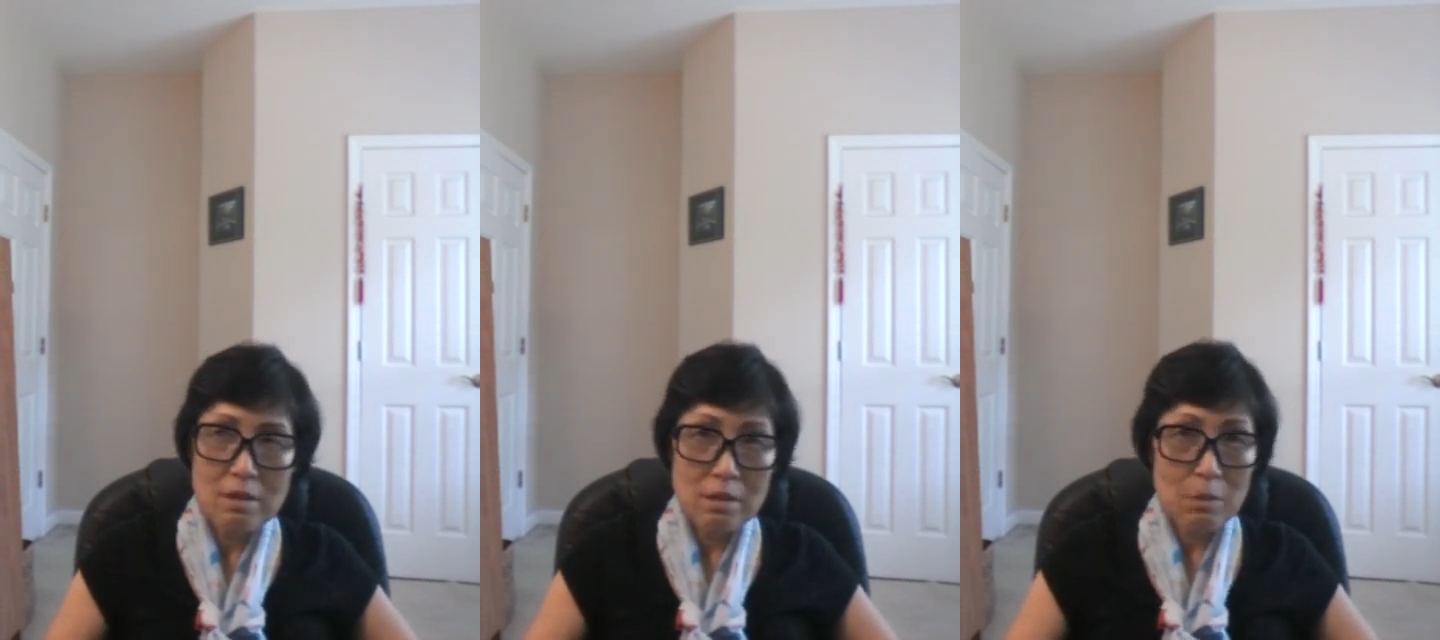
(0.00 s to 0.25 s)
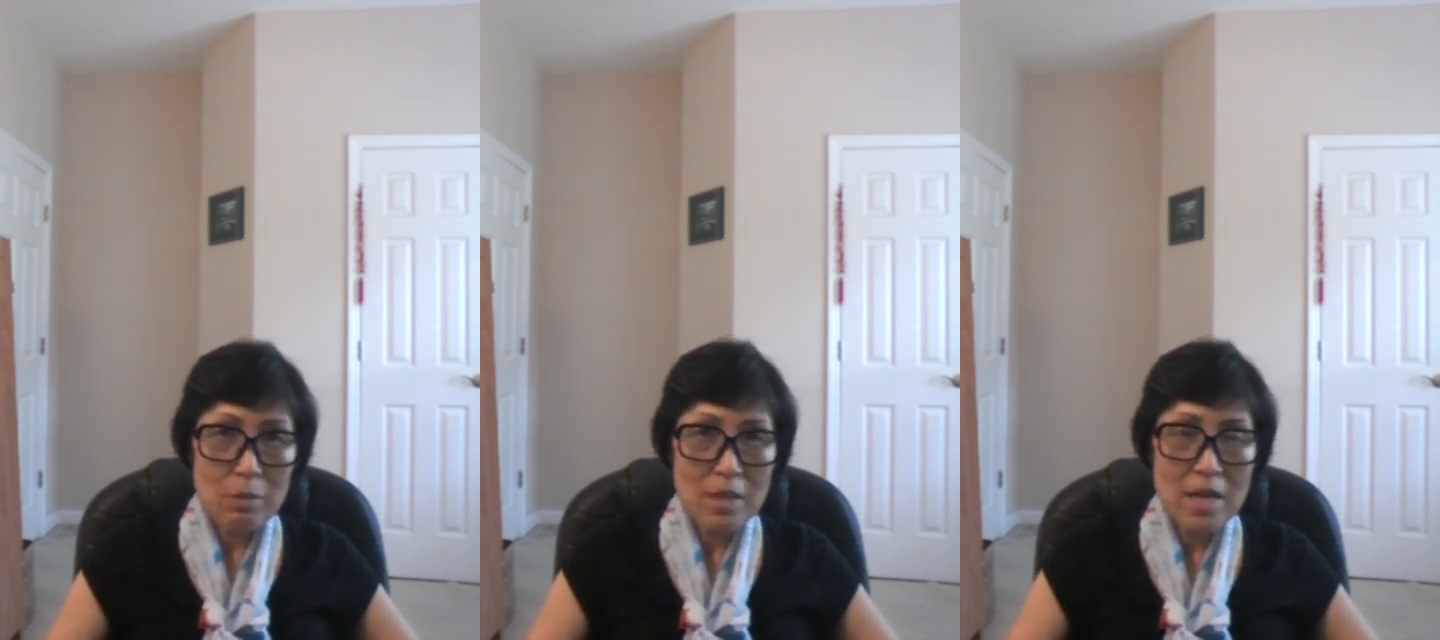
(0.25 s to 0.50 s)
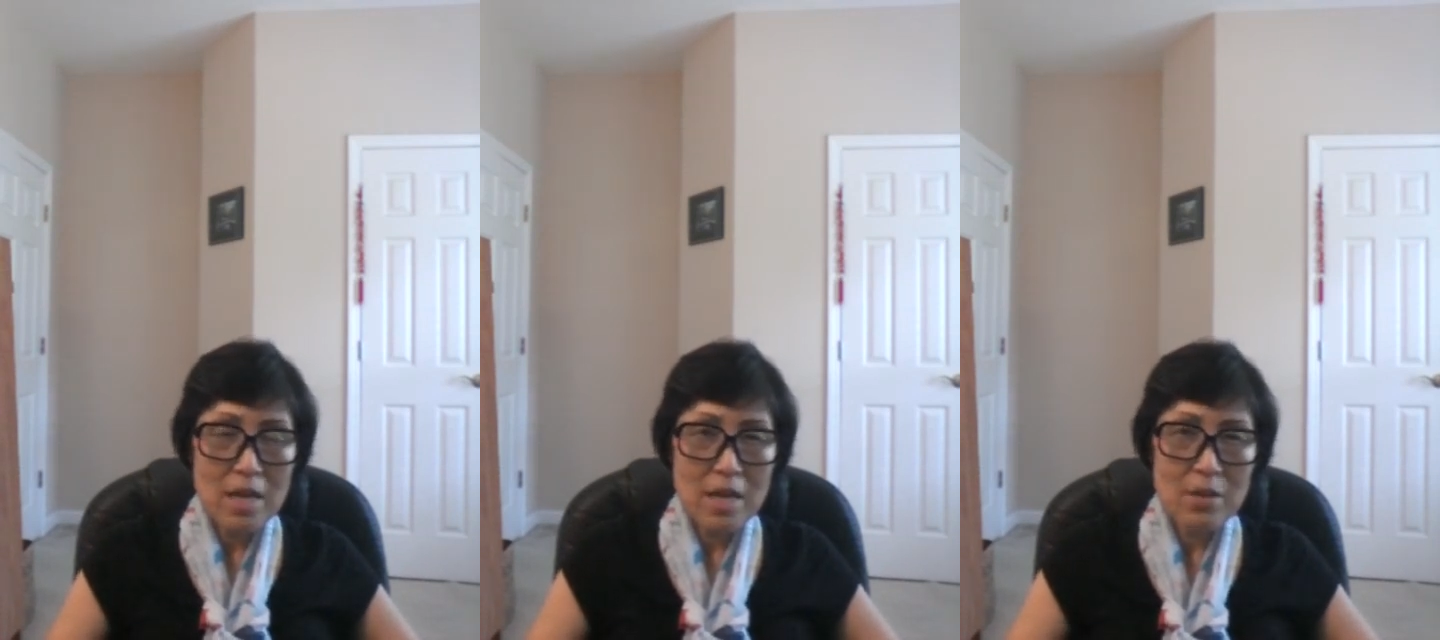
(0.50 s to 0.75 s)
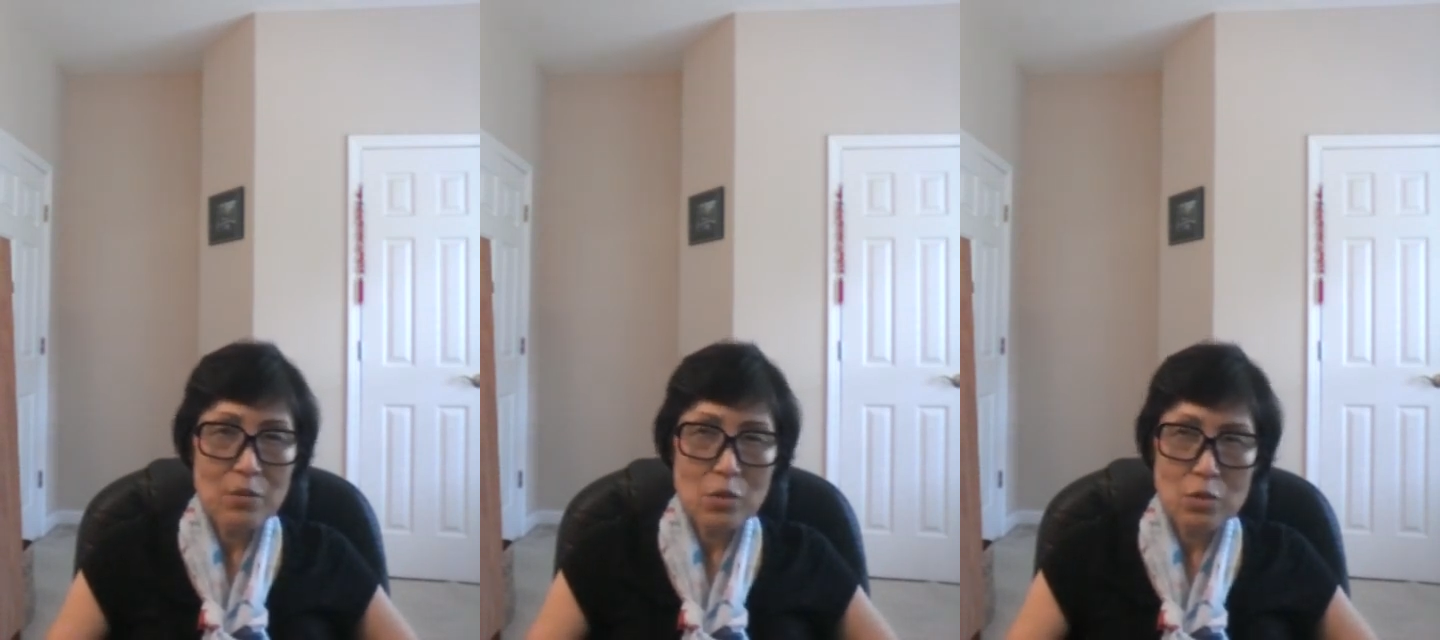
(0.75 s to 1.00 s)
the
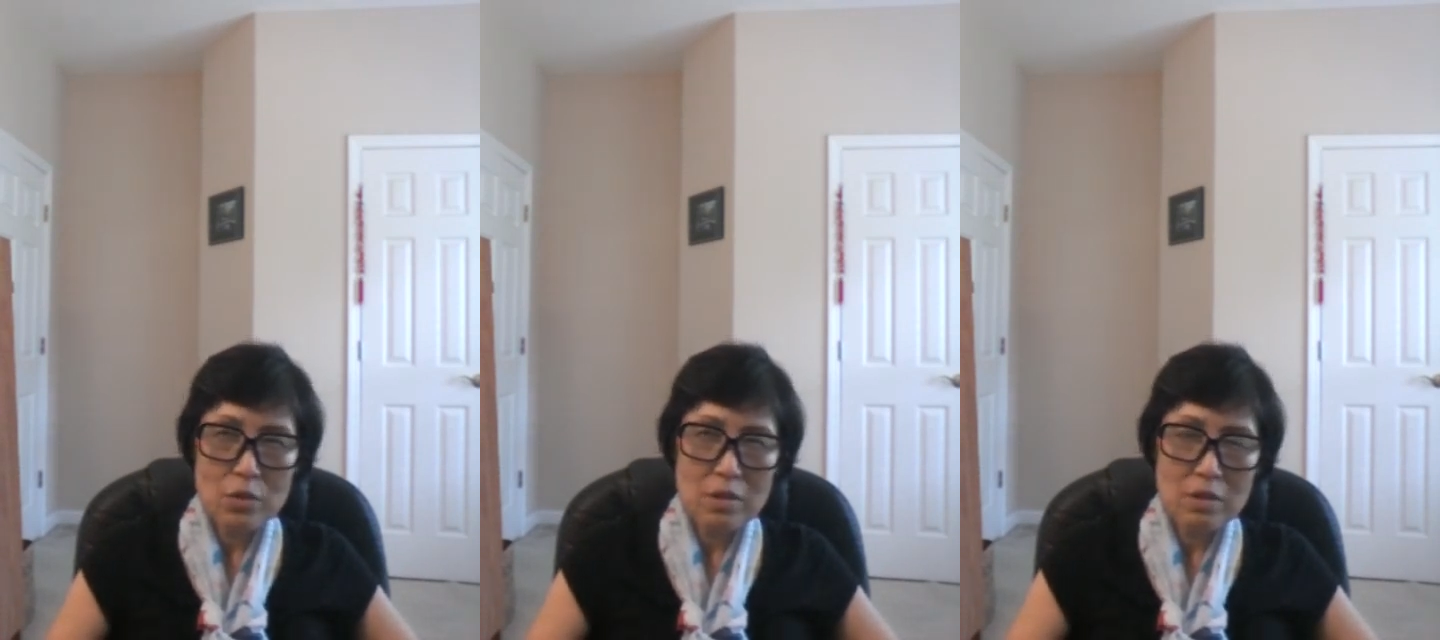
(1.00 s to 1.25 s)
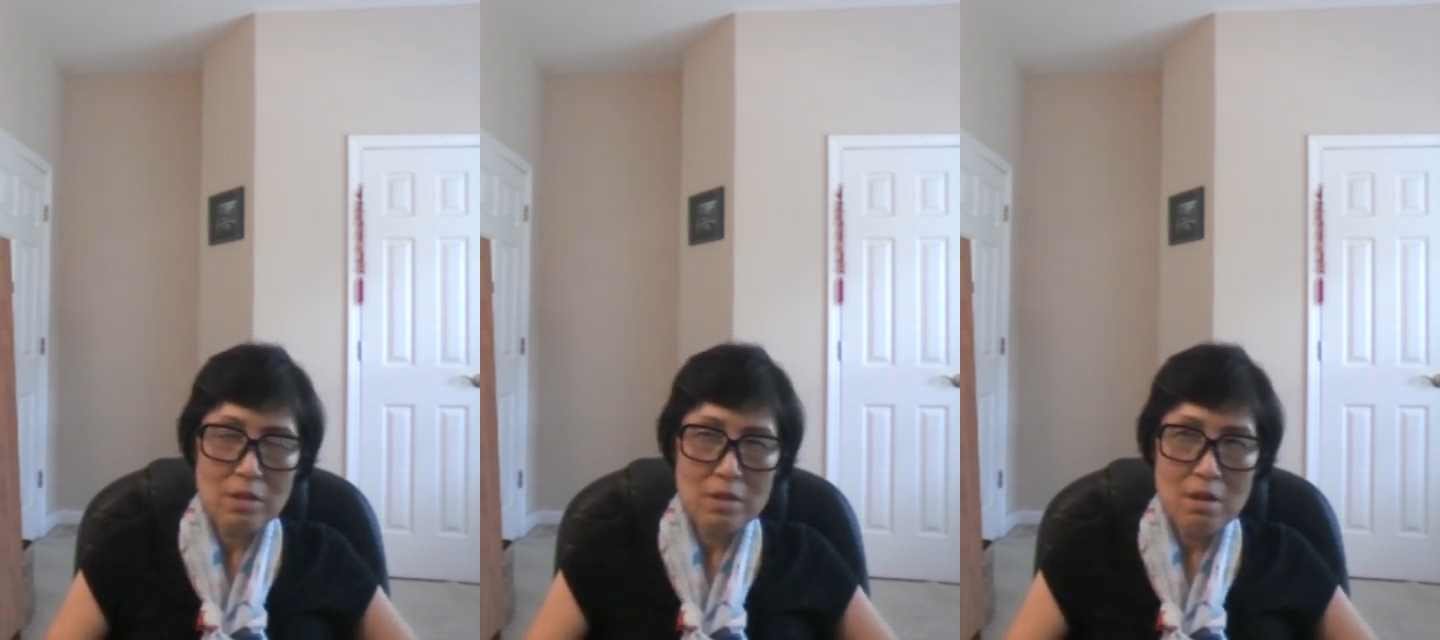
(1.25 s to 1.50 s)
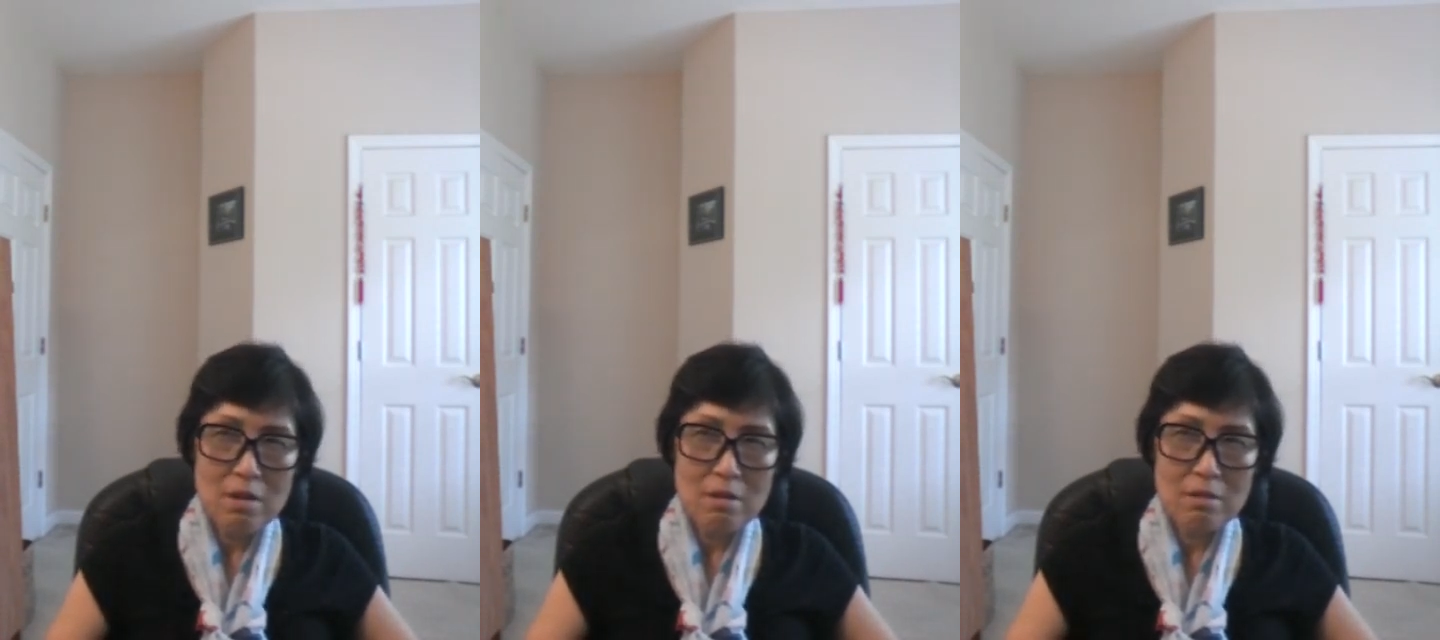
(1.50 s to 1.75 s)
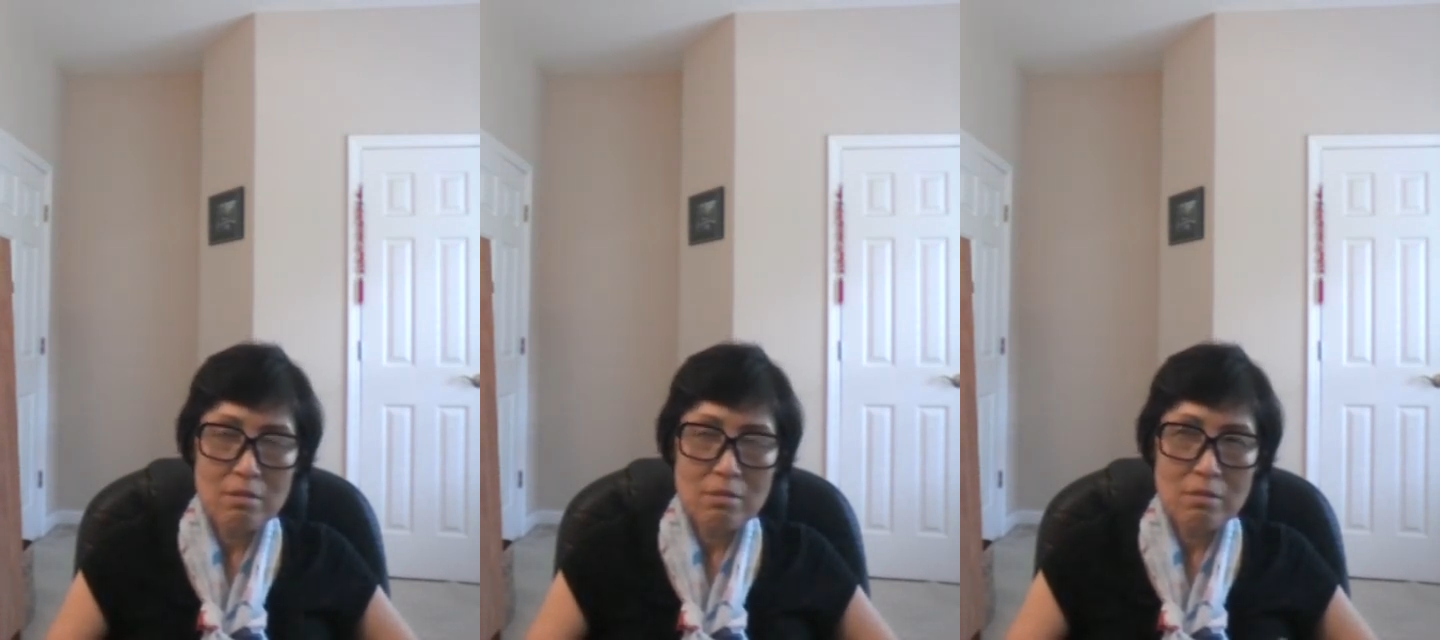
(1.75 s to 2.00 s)
blames or um,